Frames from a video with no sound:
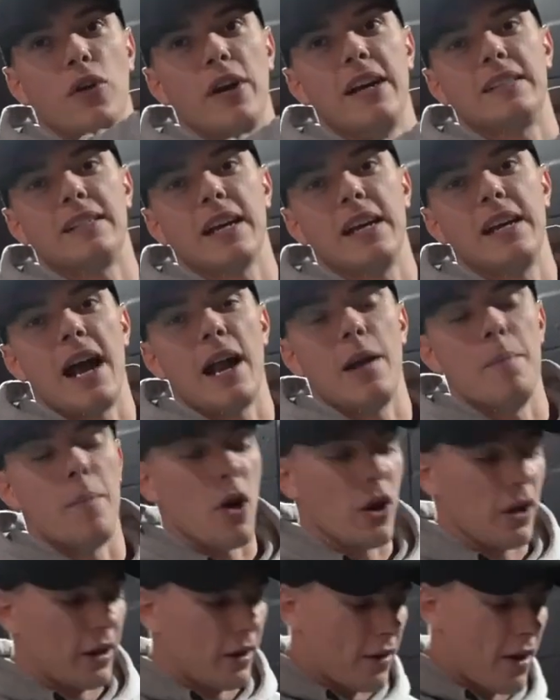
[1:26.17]
creatine
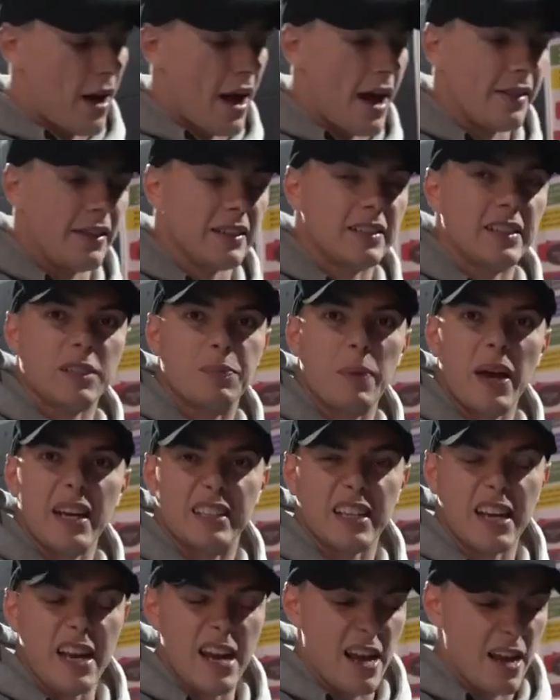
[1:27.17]
anabolic, all right? This is
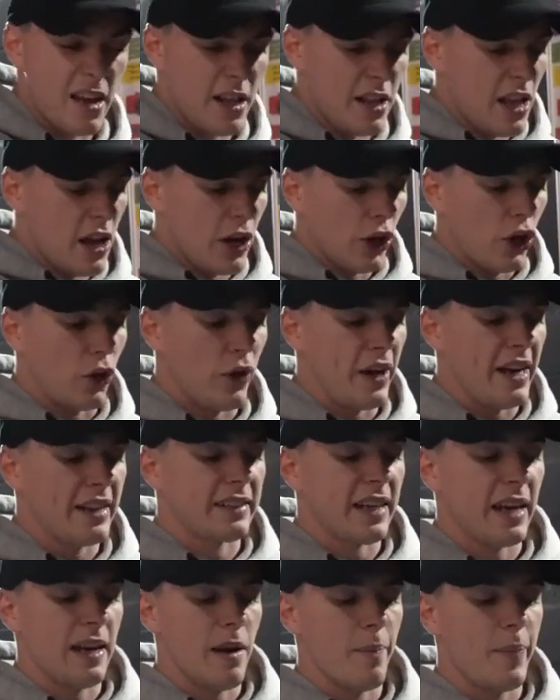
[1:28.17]
basically
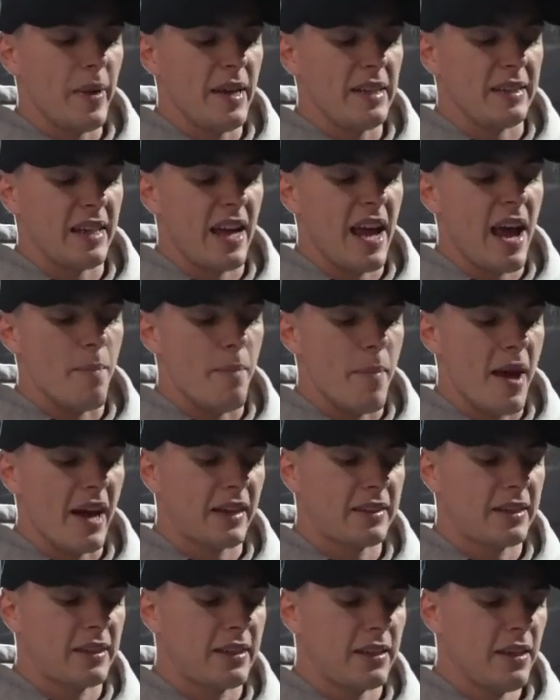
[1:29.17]
creatine and BCA
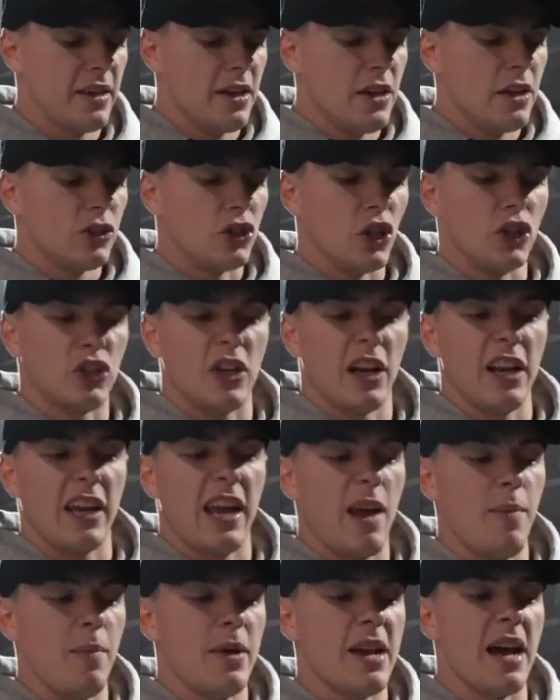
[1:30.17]
mix, so it's gonna
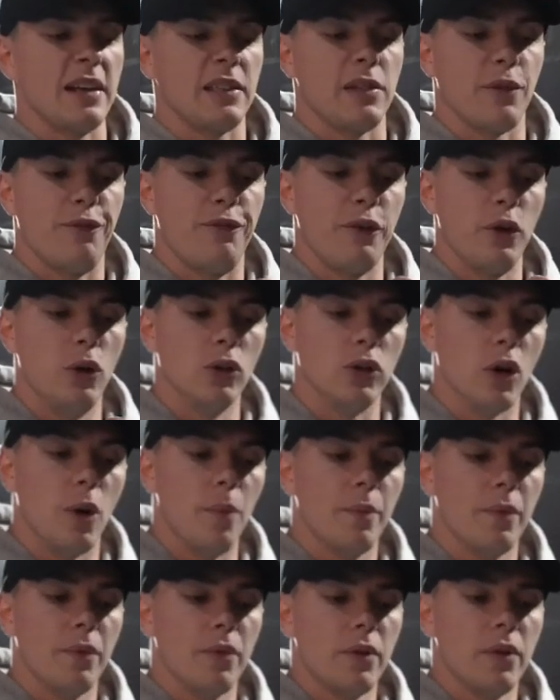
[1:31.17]
keep me nice and fueled
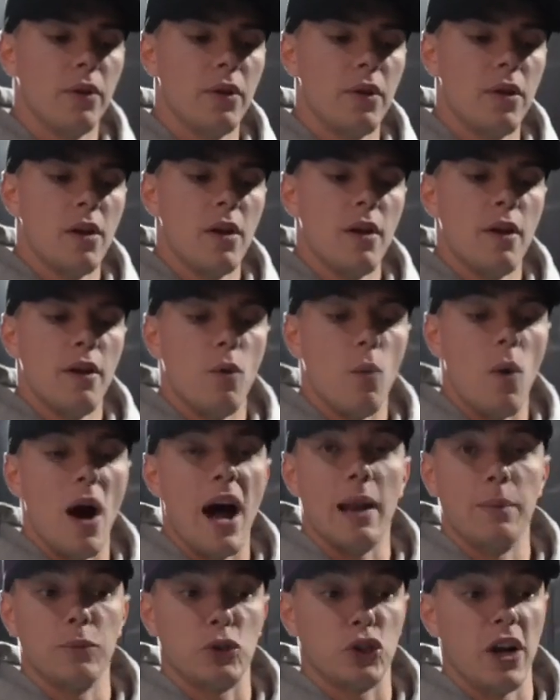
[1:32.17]
up
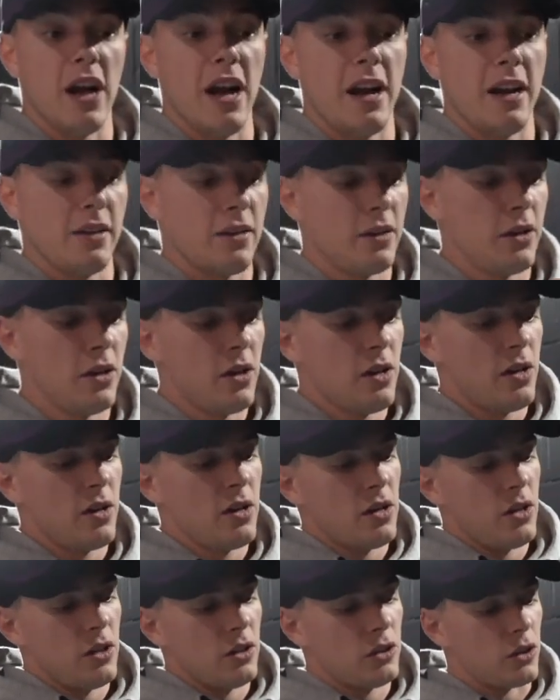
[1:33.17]
while I'm training.
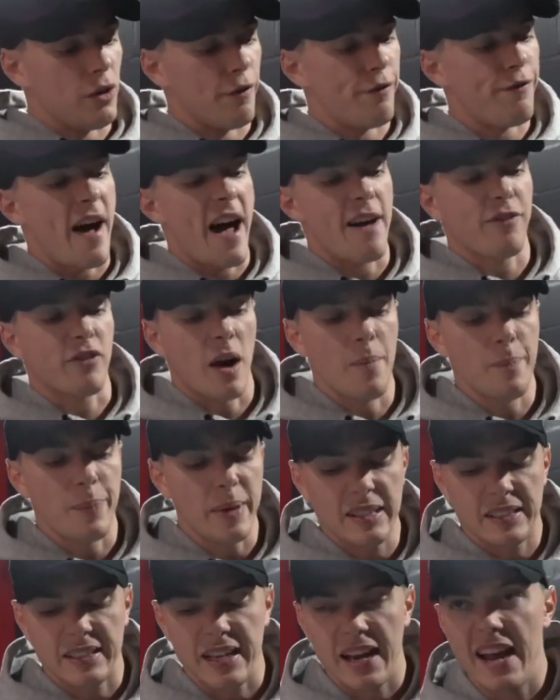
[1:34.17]
So 5 gram
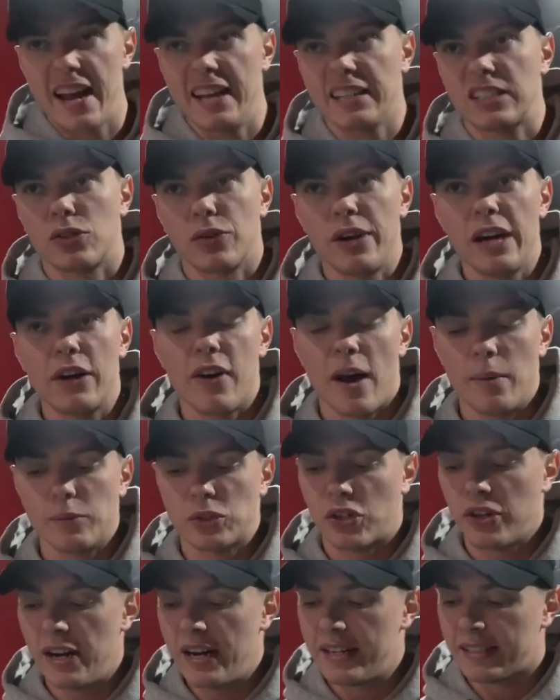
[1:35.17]
BCAs, 3
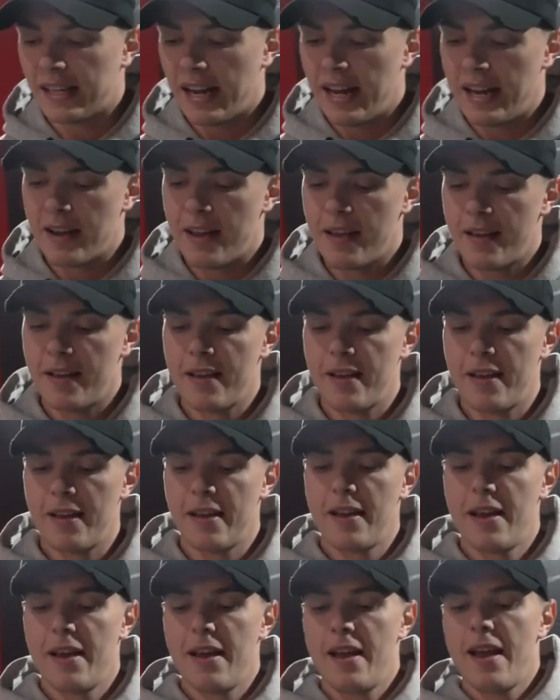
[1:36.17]
grams creatine,
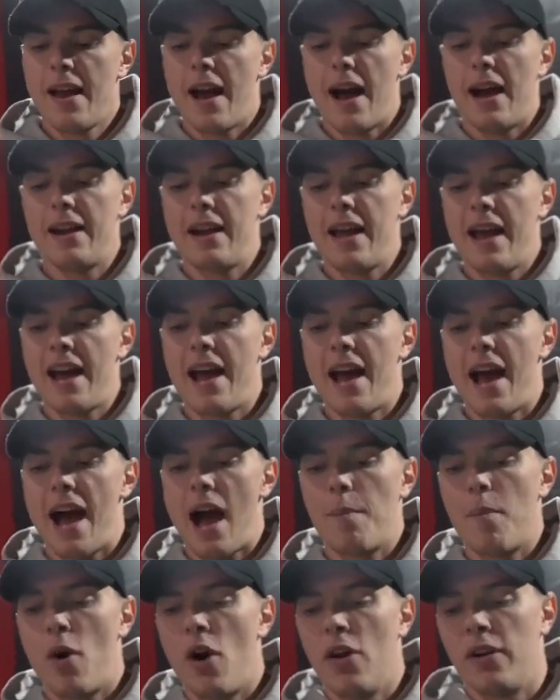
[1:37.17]
and
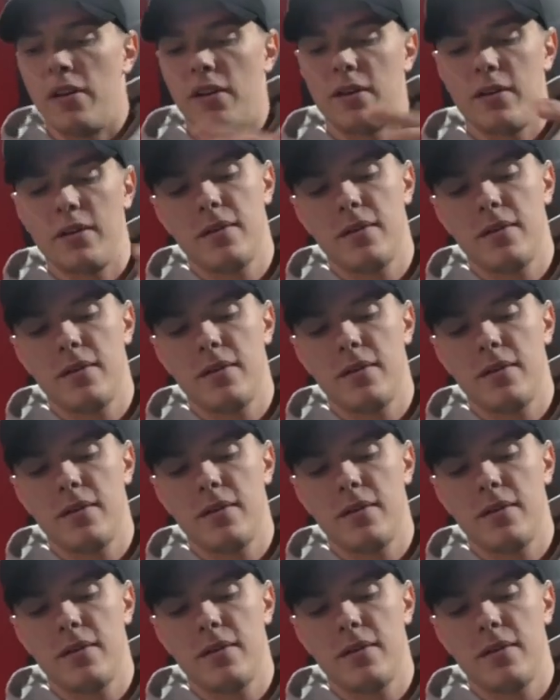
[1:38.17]
I'm on